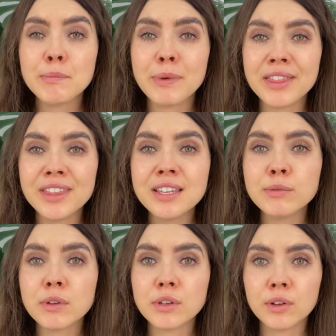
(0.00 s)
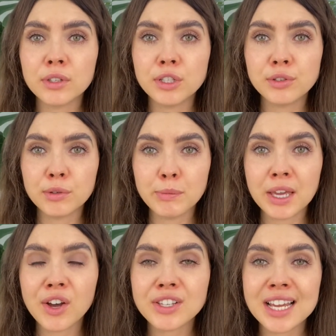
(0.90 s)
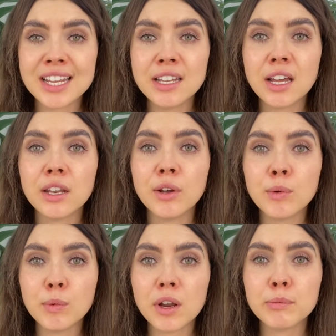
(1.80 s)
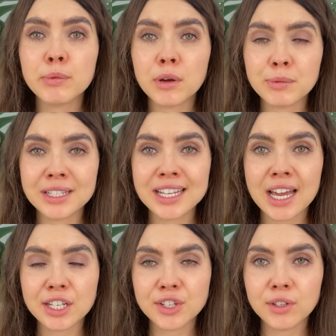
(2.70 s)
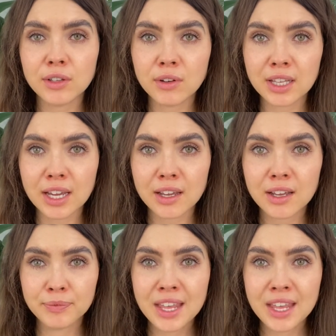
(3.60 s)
but this was only true because I did not know what a proper diet should look like.